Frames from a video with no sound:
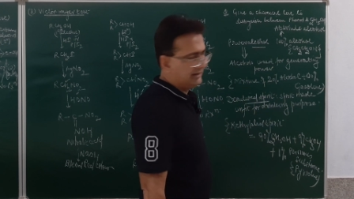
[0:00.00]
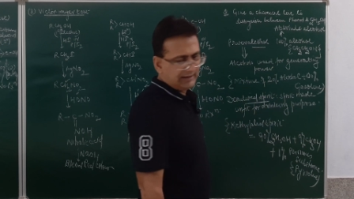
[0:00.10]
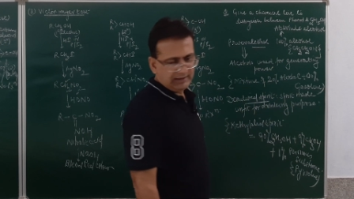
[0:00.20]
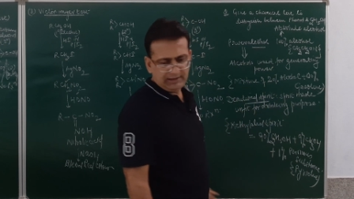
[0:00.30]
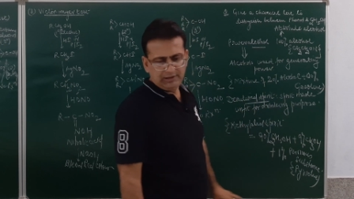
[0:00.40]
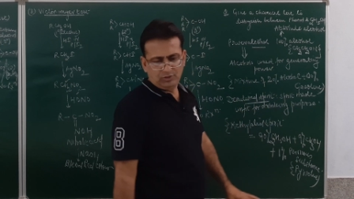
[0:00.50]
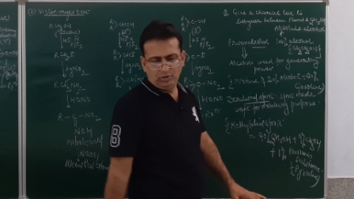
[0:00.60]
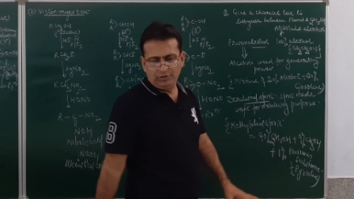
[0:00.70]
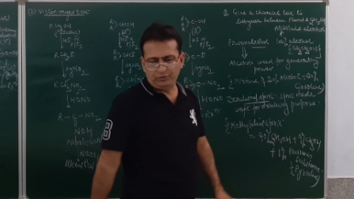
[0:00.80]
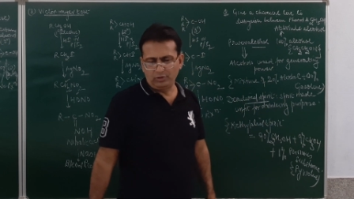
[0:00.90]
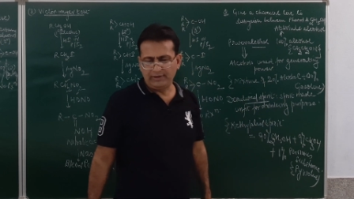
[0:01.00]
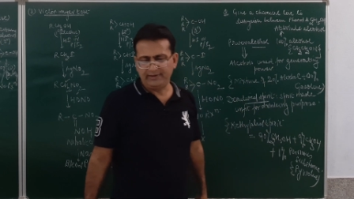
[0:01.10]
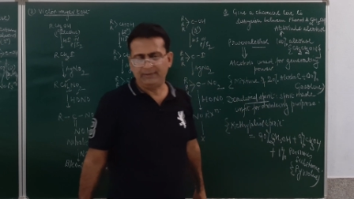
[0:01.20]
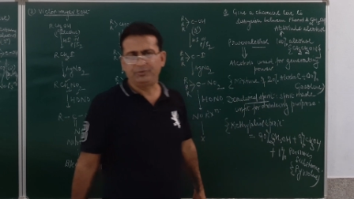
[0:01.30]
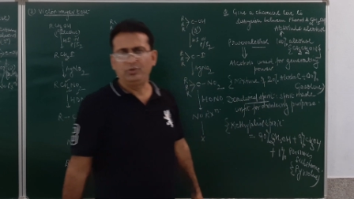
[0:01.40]
ethyl alcohol is called as
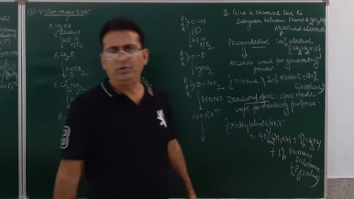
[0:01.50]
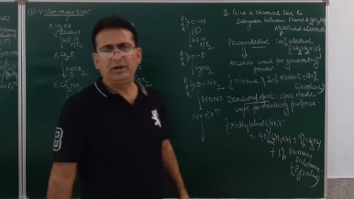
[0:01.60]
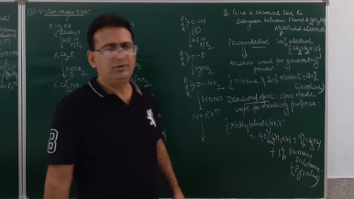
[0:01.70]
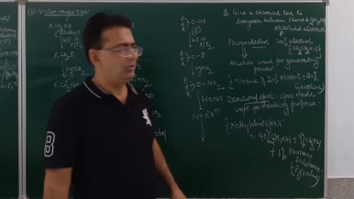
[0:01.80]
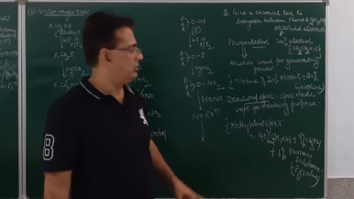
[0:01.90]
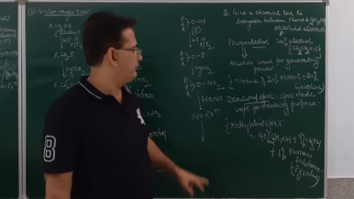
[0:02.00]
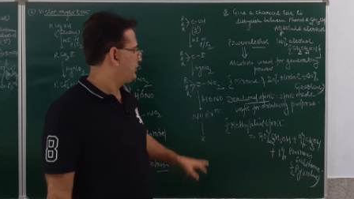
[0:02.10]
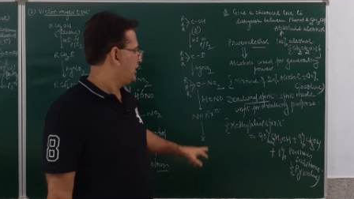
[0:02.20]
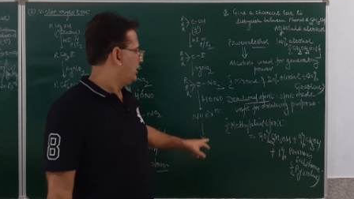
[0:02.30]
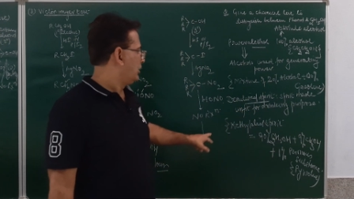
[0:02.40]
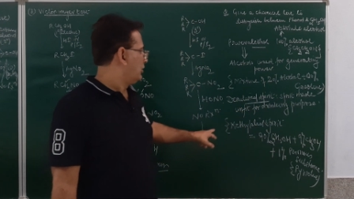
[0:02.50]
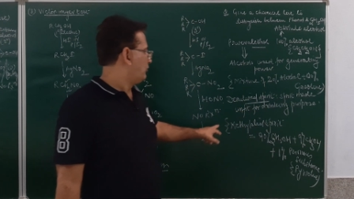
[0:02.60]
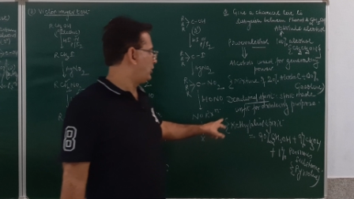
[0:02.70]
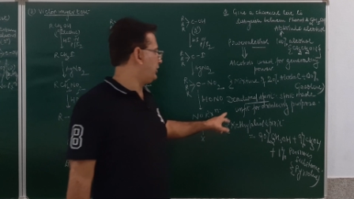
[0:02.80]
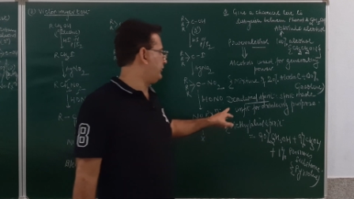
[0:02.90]
absolute alcohol.
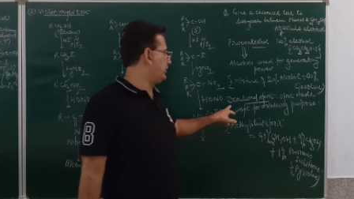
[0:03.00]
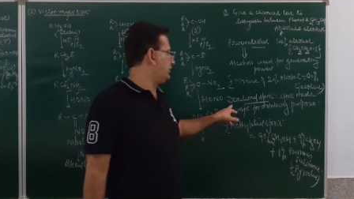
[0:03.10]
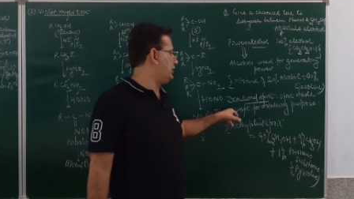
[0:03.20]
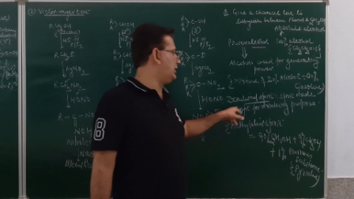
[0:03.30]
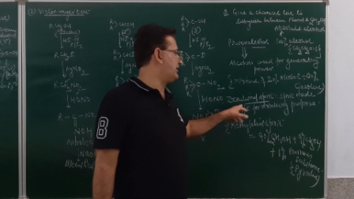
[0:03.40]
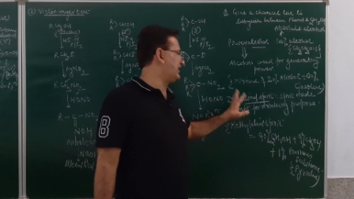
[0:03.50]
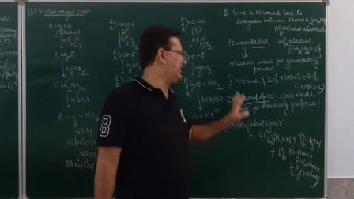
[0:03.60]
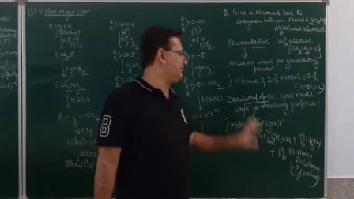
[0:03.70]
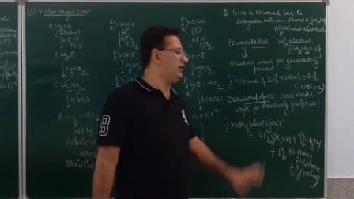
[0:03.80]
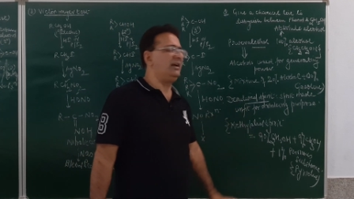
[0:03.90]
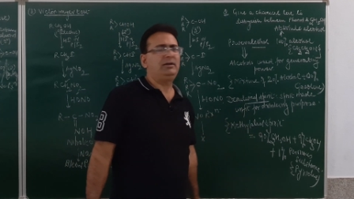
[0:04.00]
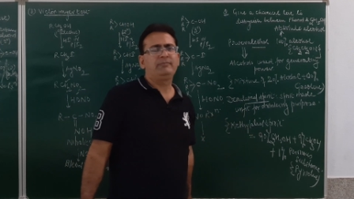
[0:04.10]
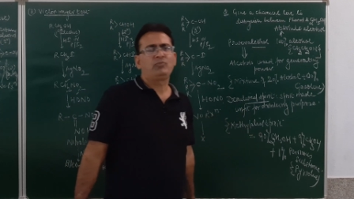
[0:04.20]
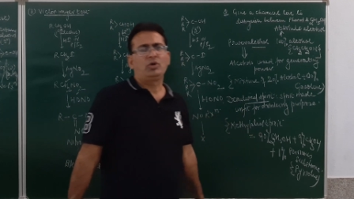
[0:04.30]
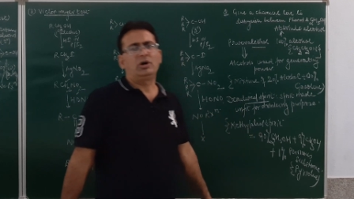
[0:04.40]
What is denatured spirit
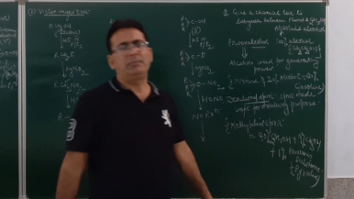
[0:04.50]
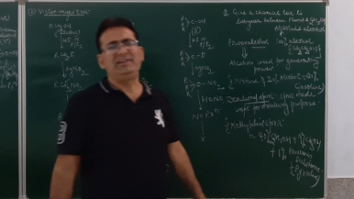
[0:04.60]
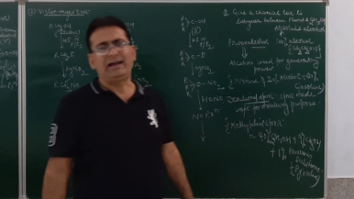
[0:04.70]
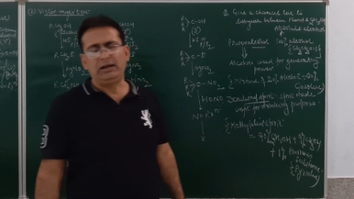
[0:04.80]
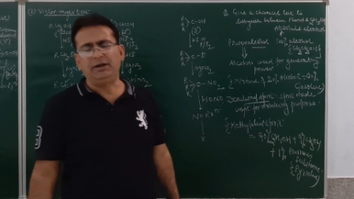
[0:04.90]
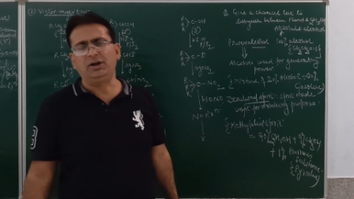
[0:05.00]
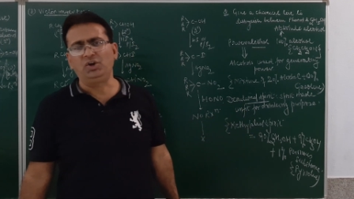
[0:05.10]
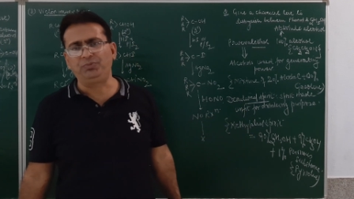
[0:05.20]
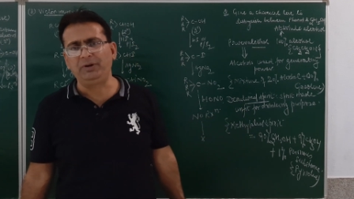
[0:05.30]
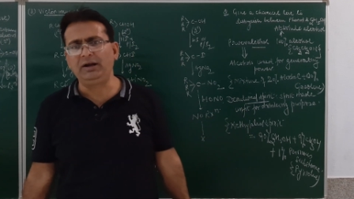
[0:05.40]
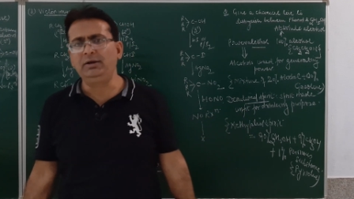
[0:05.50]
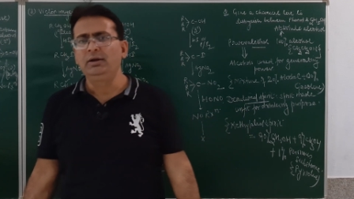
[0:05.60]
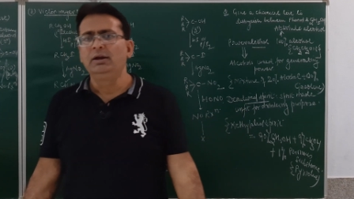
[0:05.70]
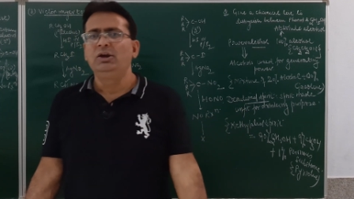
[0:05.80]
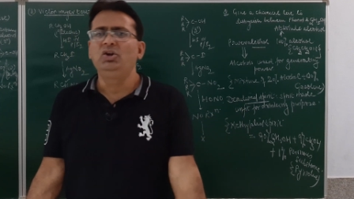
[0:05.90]
or a methylated spirit?
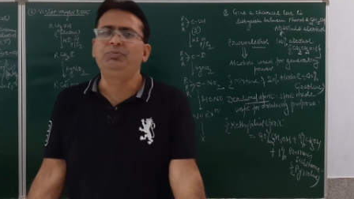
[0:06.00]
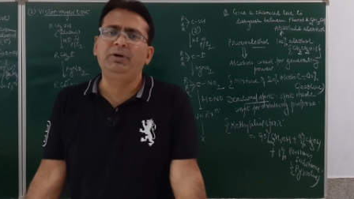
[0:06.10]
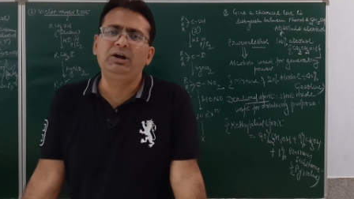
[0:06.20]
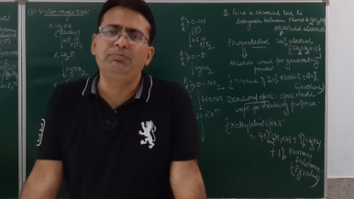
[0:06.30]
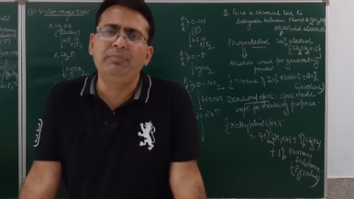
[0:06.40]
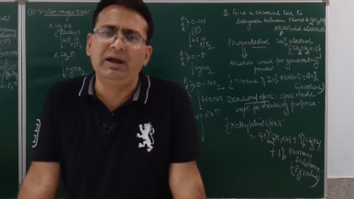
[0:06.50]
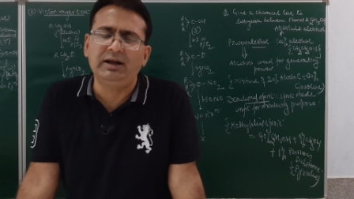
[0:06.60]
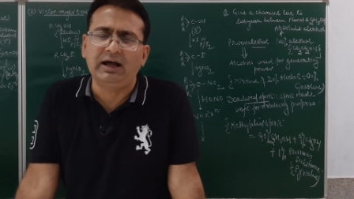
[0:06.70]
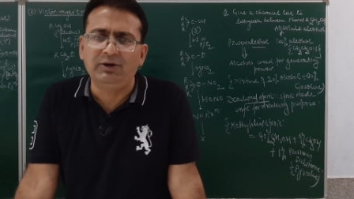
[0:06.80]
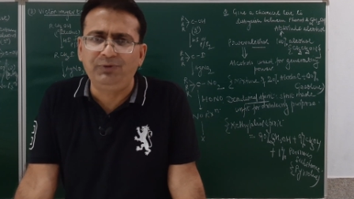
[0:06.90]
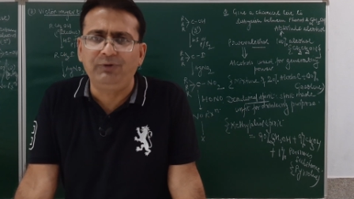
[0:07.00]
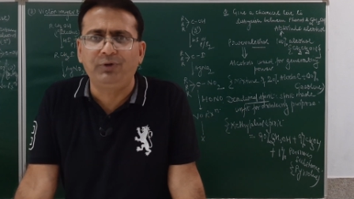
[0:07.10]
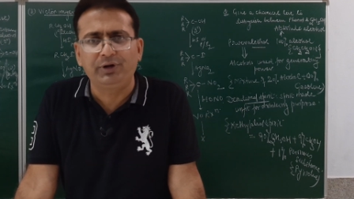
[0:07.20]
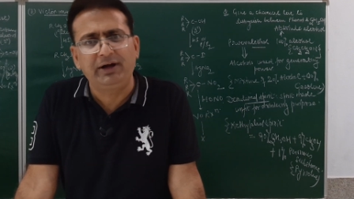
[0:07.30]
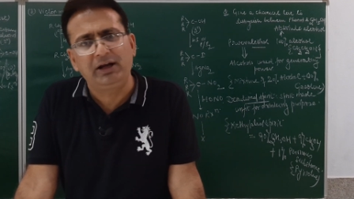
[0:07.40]
Spirit made unfit
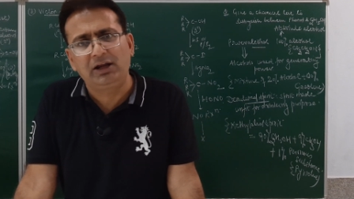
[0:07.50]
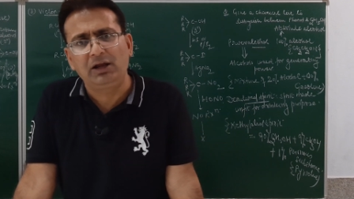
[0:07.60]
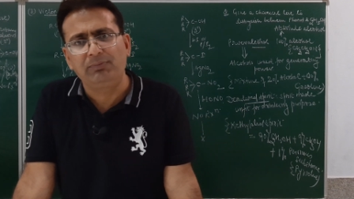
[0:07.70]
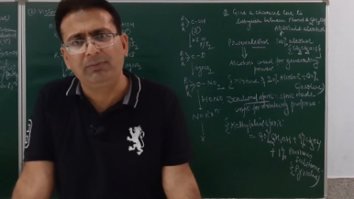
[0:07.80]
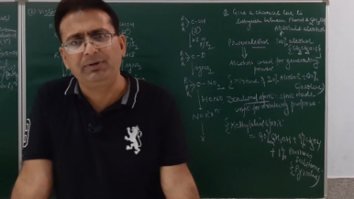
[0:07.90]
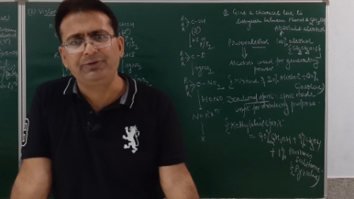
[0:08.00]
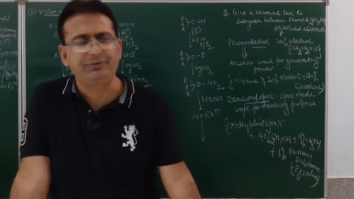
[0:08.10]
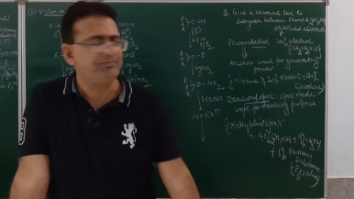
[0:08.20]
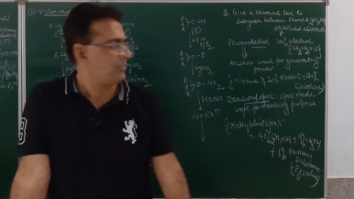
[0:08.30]
for the drinking purpose.